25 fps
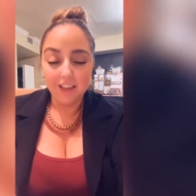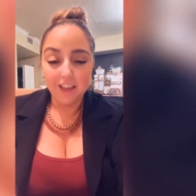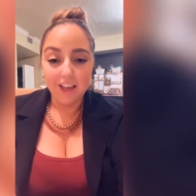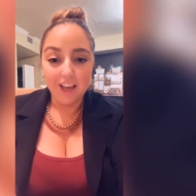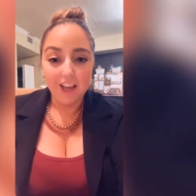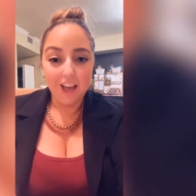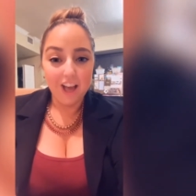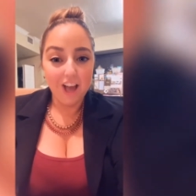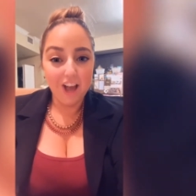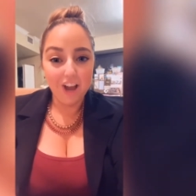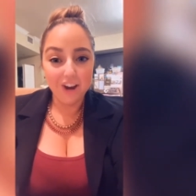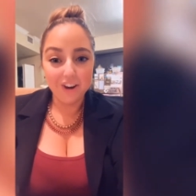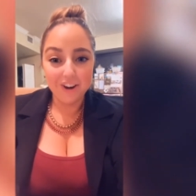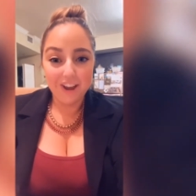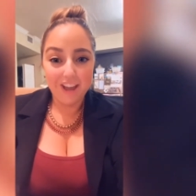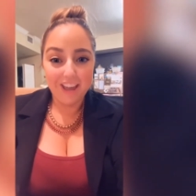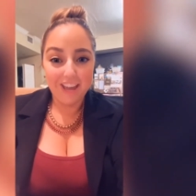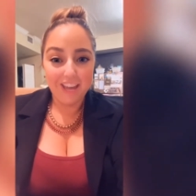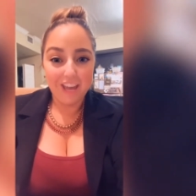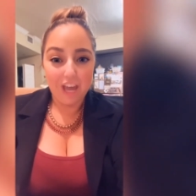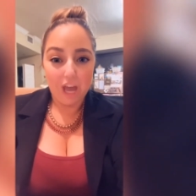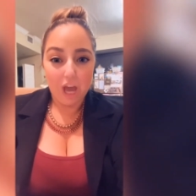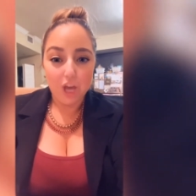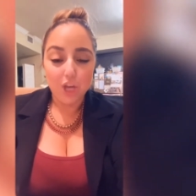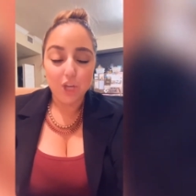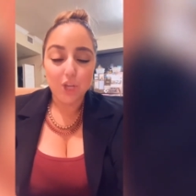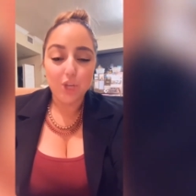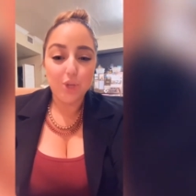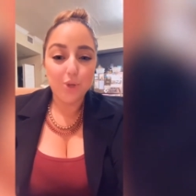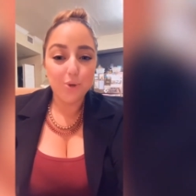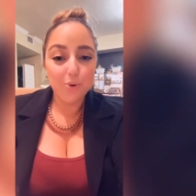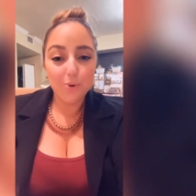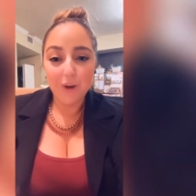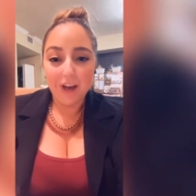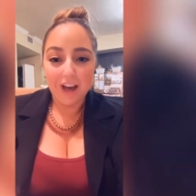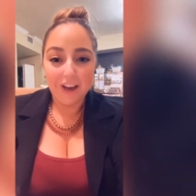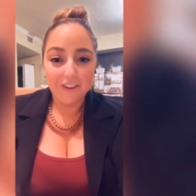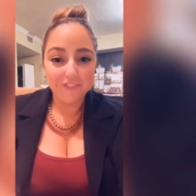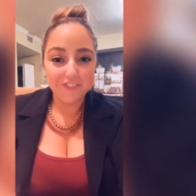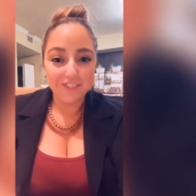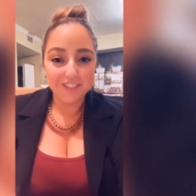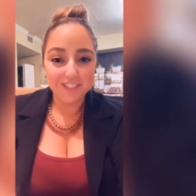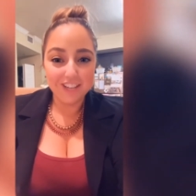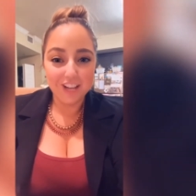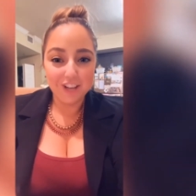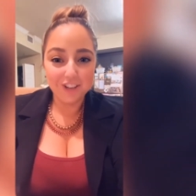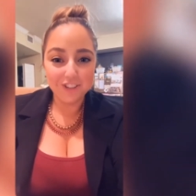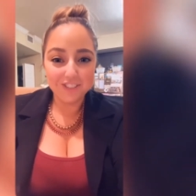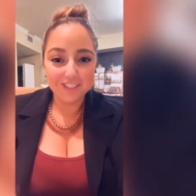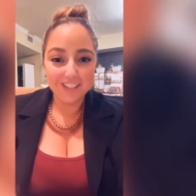All right, you have to
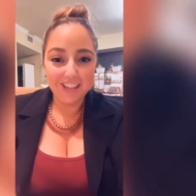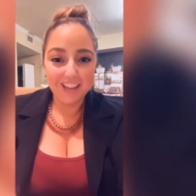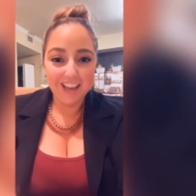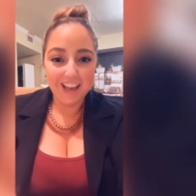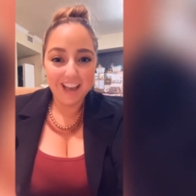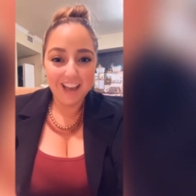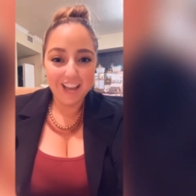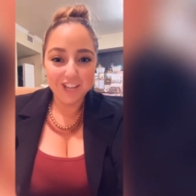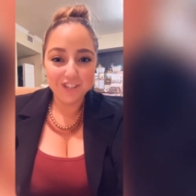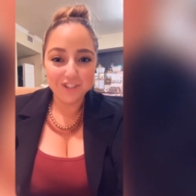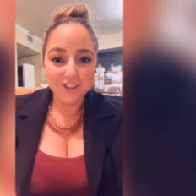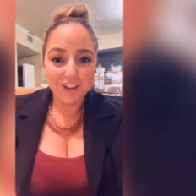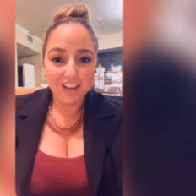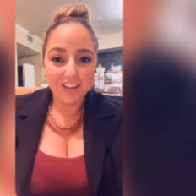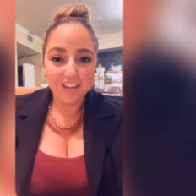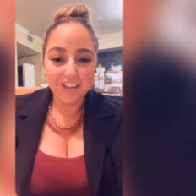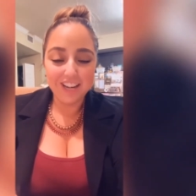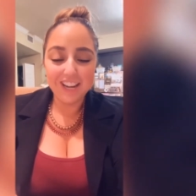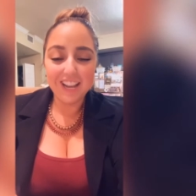now stay hydrated.